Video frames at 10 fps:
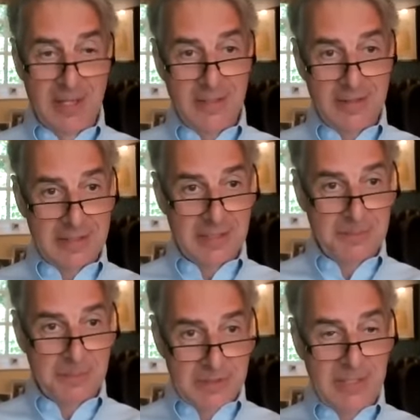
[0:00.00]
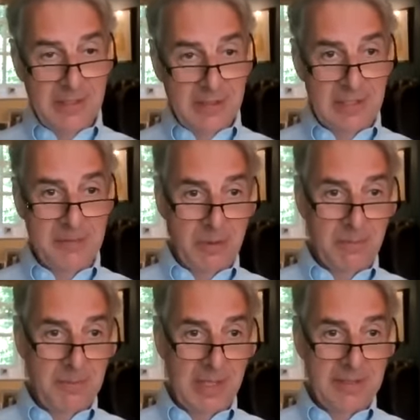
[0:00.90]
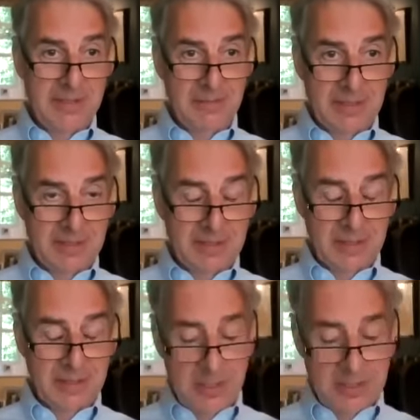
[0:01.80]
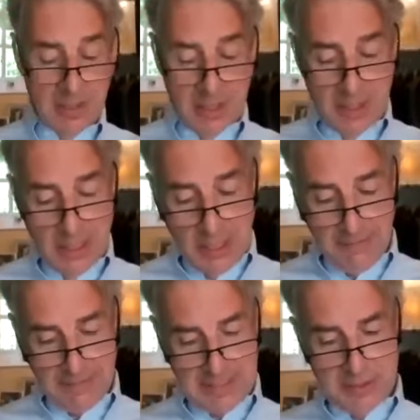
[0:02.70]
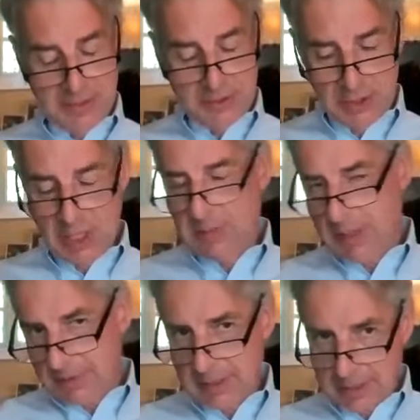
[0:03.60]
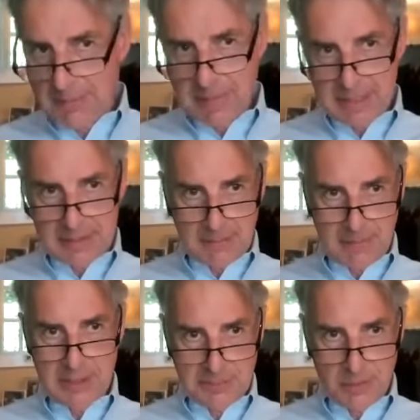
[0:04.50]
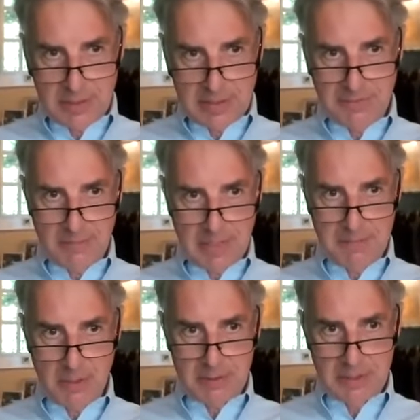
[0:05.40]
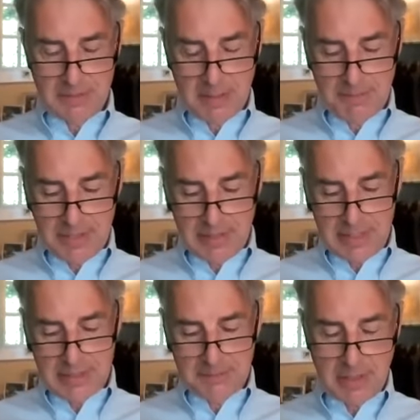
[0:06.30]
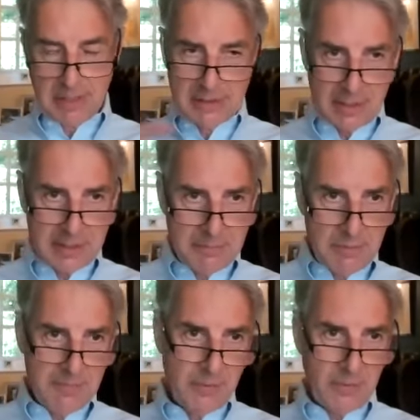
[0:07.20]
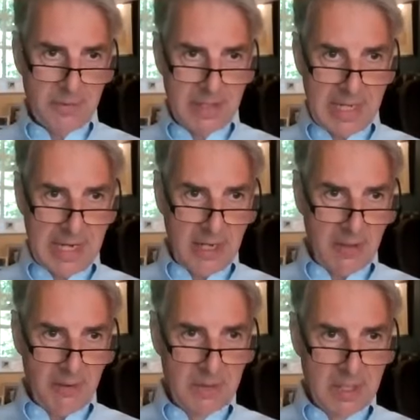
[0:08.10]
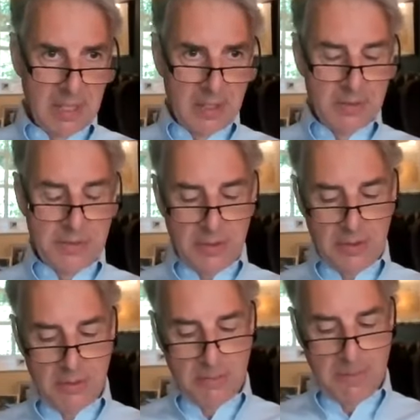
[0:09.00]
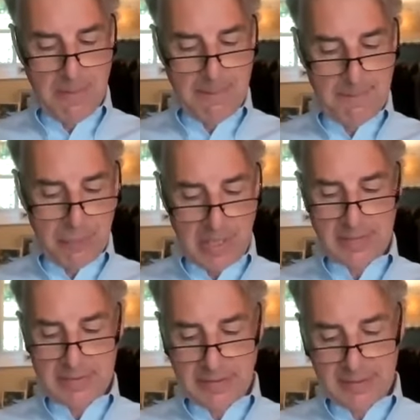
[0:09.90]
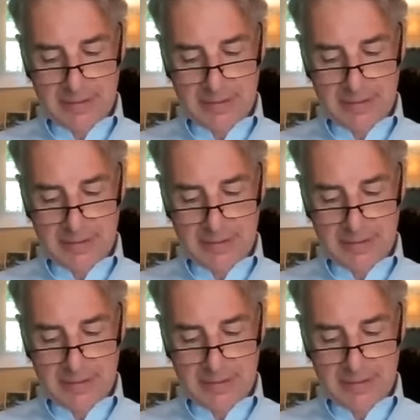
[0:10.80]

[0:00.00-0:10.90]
and this is particularly problematic because so much of it is new. And I'm going to come back to some of those points, if I may, Martin, a bit later. But I'd like to move on now to Brexit,